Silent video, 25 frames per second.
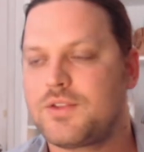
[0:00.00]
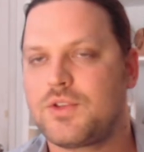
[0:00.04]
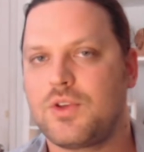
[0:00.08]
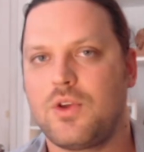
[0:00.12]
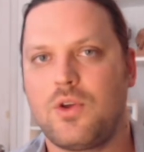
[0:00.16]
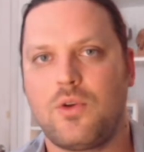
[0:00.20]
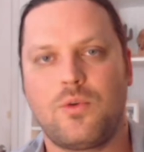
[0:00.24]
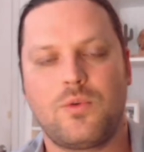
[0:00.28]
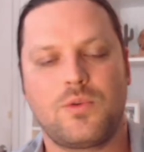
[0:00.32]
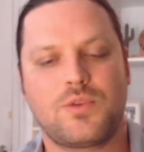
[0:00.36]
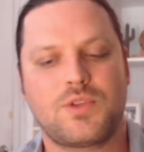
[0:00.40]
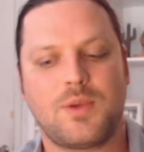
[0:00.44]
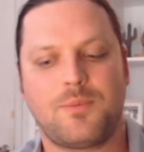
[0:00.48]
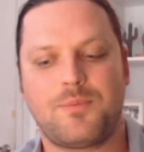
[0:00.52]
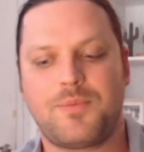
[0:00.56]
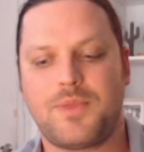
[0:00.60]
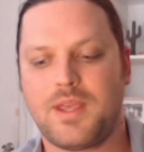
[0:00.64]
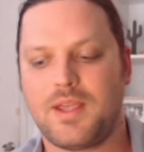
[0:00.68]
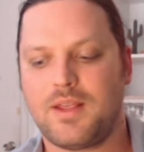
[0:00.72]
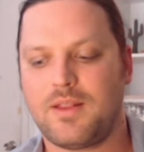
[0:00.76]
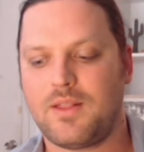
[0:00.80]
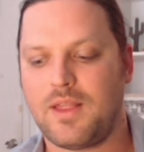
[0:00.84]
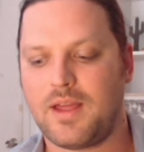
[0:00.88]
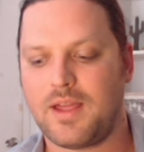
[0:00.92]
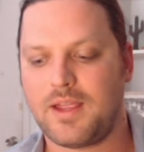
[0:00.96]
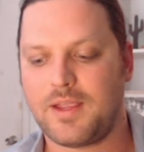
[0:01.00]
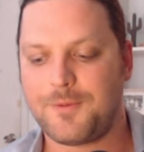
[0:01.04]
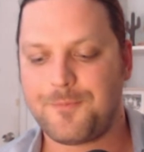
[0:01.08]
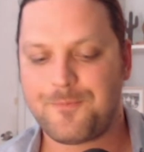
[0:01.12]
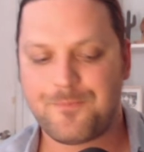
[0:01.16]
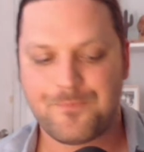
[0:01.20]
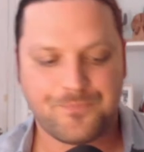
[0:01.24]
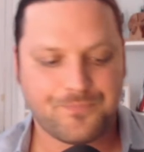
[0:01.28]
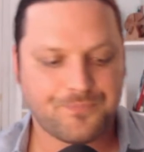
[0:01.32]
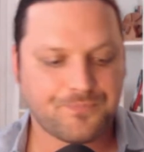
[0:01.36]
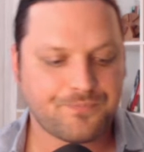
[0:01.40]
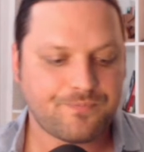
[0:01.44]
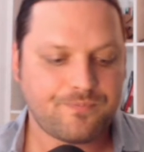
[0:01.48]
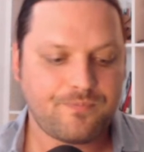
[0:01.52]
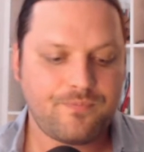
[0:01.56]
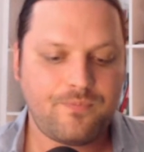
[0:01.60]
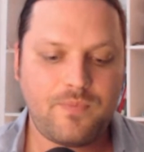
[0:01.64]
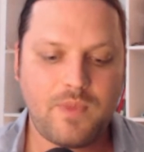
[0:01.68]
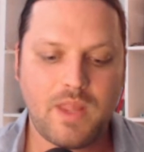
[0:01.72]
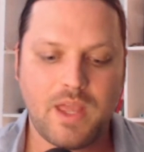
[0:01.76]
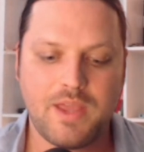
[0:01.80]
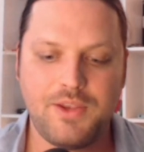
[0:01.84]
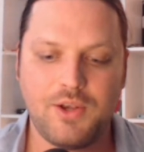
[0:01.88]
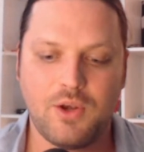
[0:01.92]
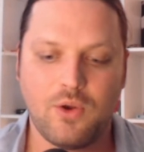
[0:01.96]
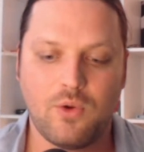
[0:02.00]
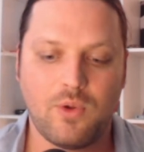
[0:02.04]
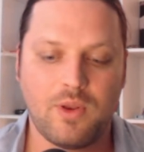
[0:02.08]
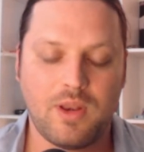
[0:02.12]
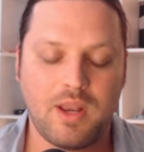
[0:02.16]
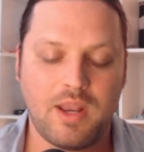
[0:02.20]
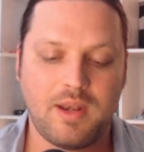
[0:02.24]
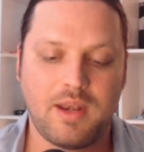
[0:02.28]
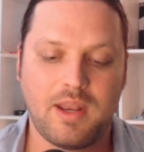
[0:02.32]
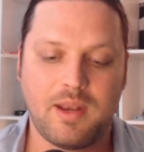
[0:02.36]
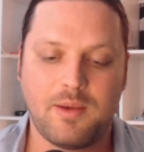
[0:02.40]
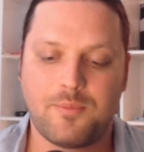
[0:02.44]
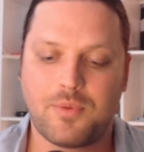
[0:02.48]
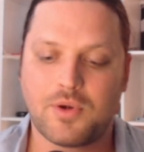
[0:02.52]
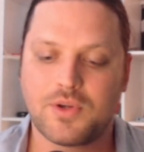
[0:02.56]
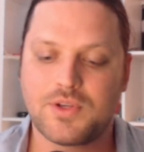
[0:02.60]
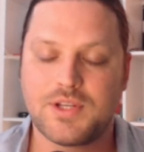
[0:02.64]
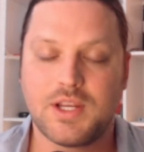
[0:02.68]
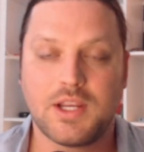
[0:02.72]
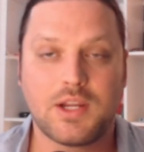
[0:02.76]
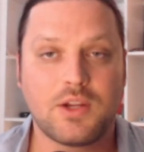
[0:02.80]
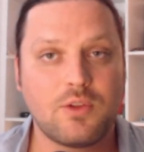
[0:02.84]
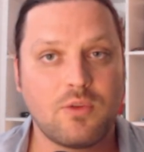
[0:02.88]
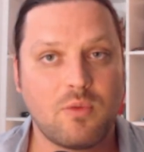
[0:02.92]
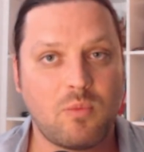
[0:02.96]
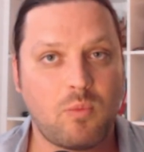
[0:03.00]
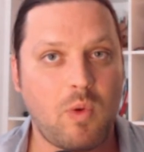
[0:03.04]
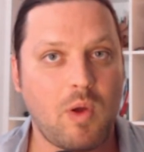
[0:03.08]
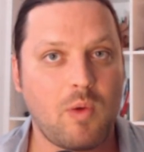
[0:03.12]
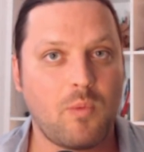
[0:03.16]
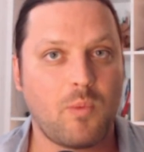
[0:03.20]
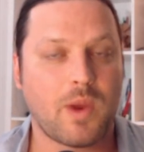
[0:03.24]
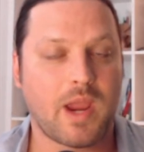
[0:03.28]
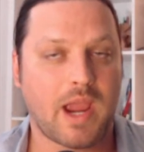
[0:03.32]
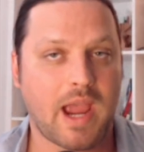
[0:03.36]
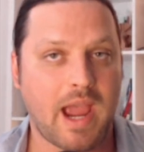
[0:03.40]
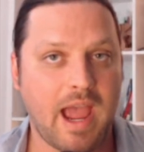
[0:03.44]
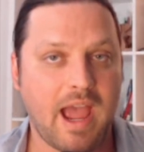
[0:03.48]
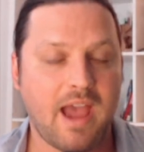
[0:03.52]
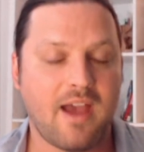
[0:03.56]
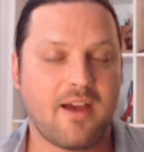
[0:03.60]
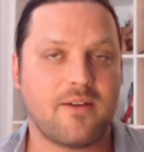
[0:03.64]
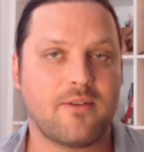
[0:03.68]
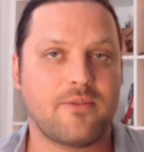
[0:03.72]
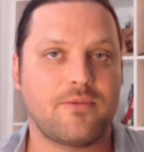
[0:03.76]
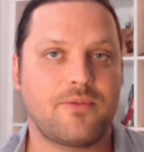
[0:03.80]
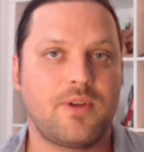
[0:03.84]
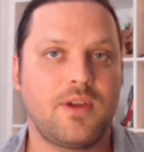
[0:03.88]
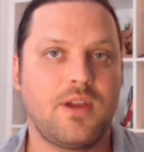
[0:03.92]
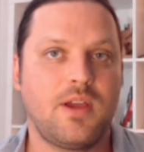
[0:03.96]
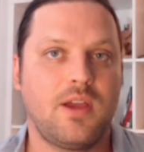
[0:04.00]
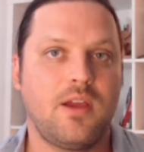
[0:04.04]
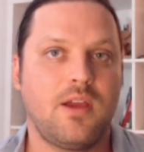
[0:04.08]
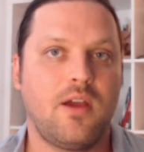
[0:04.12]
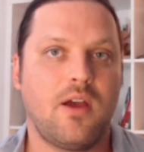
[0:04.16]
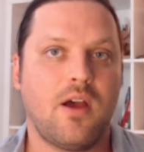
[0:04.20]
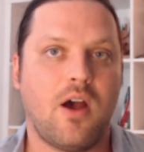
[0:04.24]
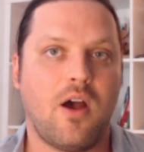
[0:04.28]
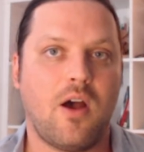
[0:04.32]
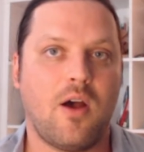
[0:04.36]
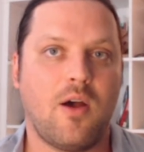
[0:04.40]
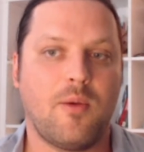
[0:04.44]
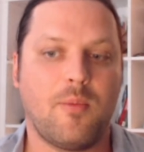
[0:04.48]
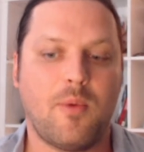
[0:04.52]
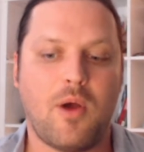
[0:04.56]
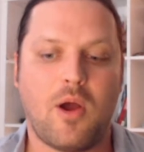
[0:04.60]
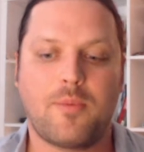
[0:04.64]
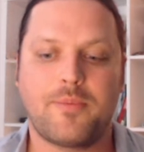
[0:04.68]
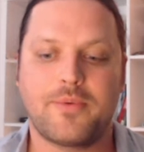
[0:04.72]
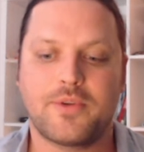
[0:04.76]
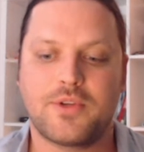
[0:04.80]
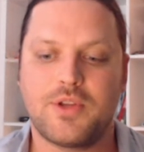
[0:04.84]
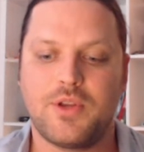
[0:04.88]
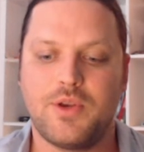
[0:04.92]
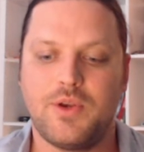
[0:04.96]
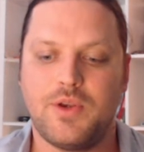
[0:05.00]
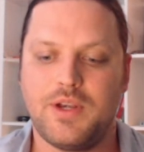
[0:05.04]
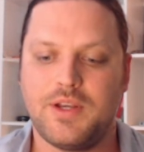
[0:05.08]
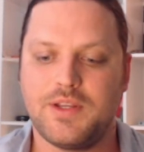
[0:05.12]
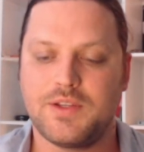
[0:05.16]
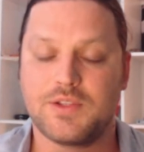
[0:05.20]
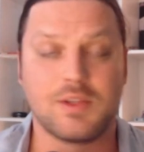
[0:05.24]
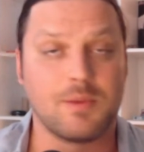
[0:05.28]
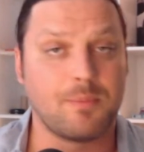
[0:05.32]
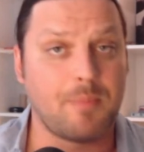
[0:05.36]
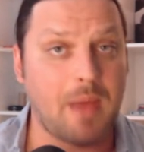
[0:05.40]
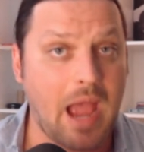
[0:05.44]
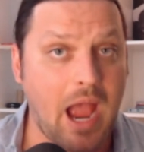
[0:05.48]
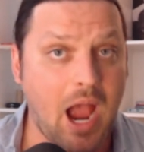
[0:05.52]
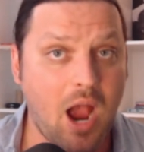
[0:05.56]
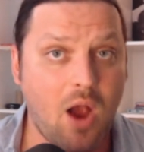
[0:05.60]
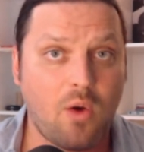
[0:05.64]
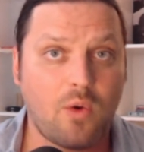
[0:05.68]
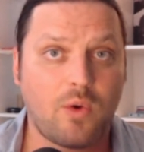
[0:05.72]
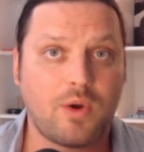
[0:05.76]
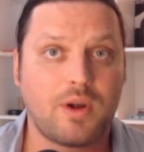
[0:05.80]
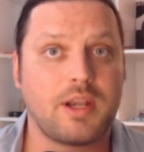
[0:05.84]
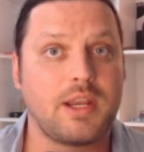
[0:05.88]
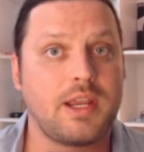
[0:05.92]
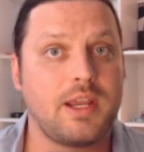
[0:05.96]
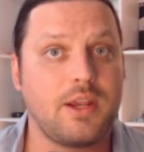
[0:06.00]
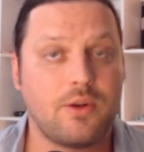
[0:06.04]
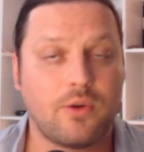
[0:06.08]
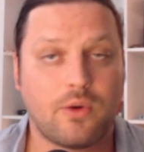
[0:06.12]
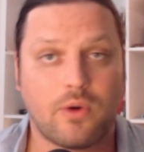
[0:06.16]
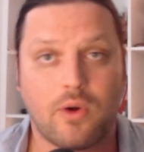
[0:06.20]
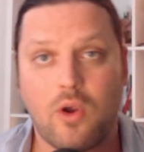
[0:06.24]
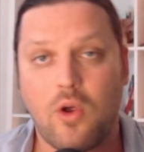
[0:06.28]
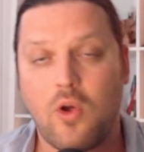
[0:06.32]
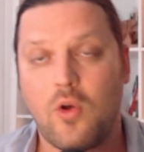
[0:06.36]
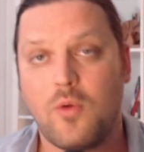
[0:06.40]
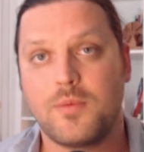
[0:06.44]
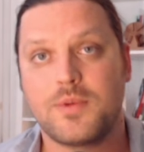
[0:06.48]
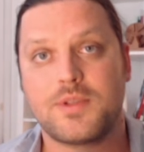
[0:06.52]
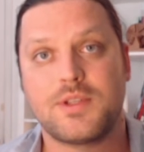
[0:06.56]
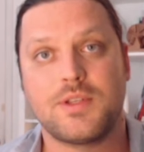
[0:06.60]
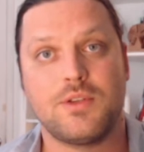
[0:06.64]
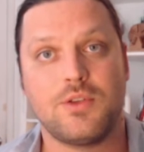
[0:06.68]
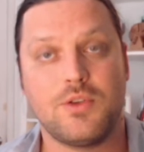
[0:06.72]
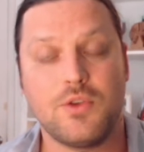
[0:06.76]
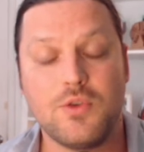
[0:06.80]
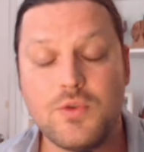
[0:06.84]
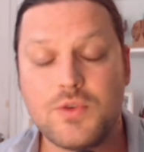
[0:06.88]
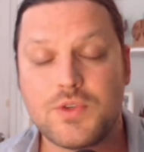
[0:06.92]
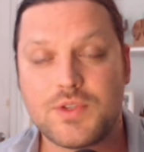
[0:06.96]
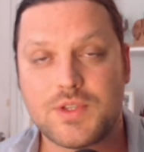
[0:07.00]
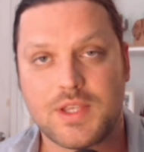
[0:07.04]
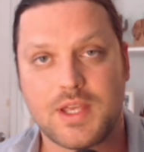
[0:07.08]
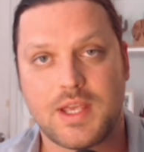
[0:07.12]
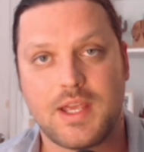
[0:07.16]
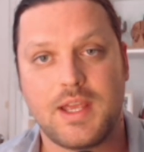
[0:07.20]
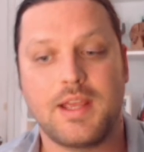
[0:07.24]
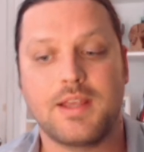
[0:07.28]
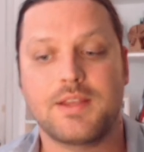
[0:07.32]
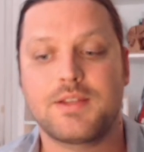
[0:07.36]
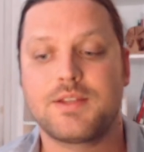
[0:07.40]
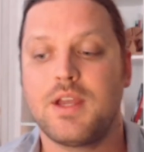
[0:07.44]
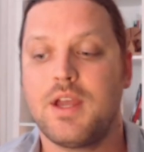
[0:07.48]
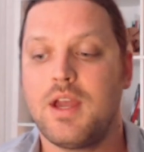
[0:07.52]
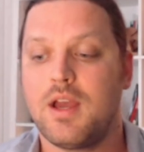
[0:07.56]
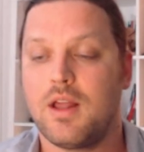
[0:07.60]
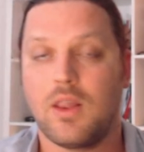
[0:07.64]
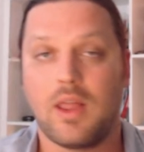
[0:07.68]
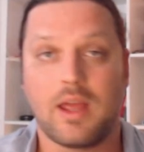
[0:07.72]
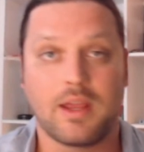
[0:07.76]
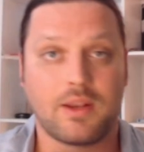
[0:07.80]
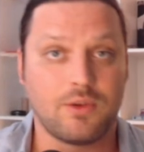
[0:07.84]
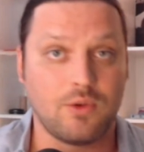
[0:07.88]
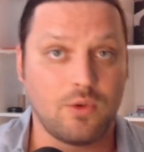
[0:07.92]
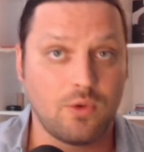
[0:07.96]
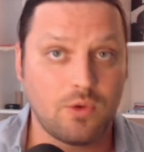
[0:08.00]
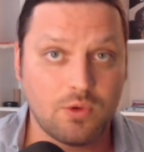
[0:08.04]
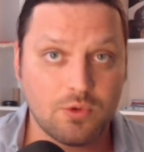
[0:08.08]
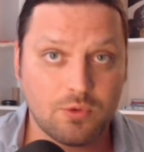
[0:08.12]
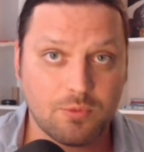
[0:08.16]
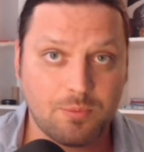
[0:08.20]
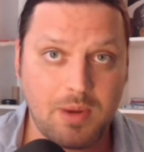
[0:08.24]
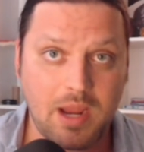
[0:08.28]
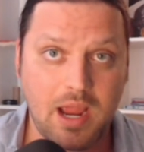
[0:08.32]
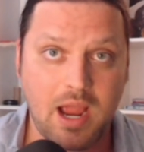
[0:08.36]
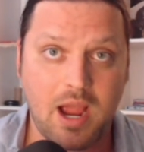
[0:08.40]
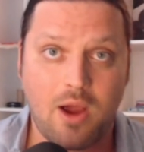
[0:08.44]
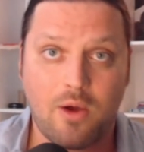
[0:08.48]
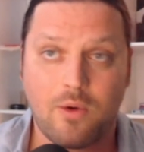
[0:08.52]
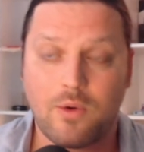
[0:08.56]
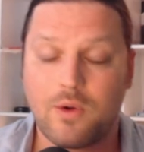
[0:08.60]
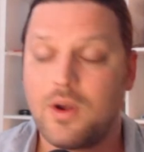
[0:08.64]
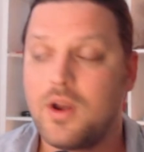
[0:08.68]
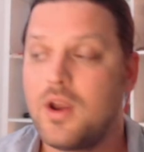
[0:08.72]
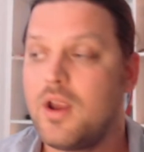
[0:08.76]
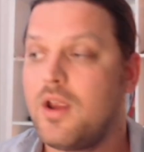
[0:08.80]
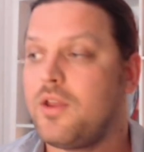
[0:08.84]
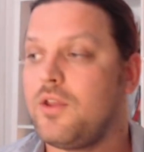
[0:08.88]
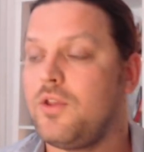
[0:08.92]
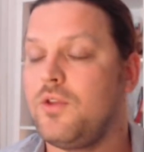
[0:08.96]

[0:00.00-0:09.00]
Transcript: So something like, you know, and in particular when we have opportunities to power and heat our homes and use things like nuclear power,